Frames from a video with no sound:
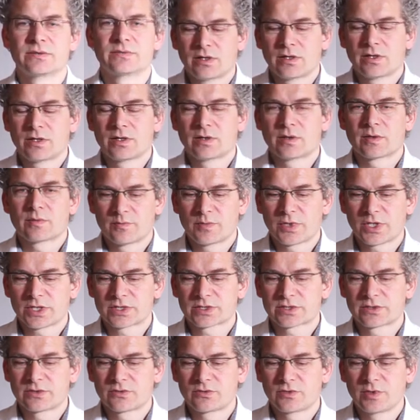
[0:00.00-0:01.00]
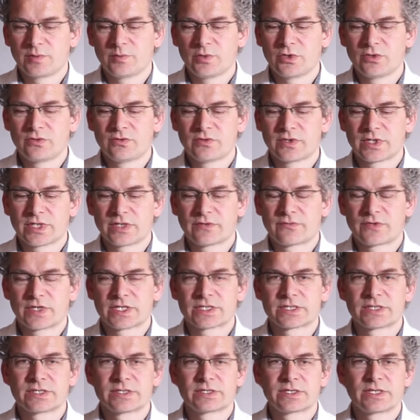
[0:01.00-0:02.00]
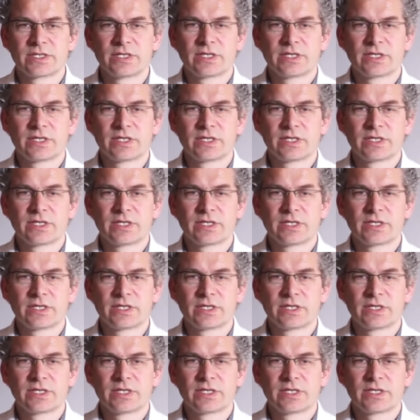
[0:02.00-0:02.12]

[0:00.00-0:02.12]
The particle removal efficiency,